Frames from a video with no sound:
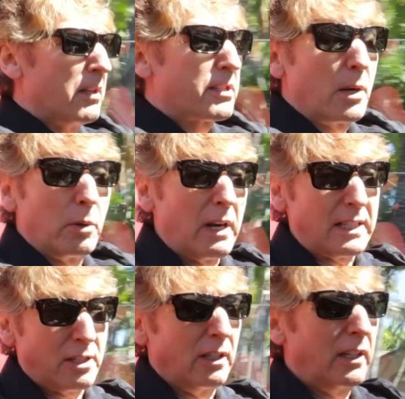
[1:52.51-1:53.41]
So we're
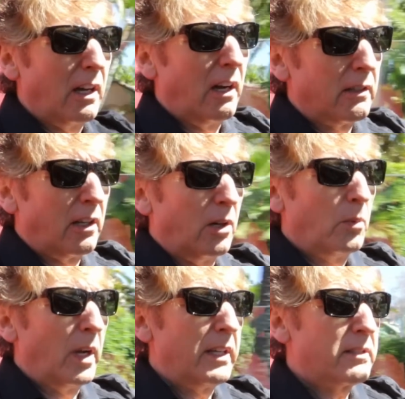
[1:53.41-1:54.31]
actually on our
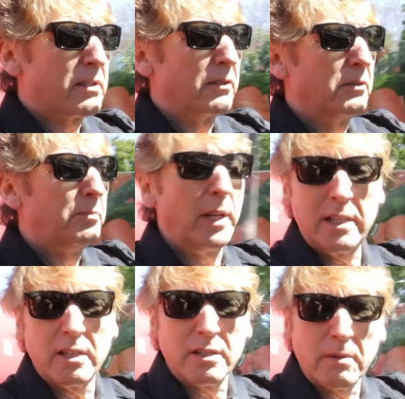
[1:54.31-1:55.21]
way to
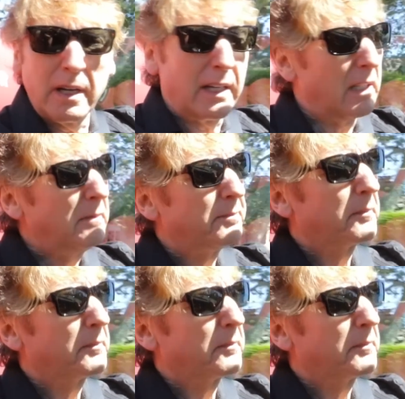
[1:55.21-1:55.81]
Peter's right now,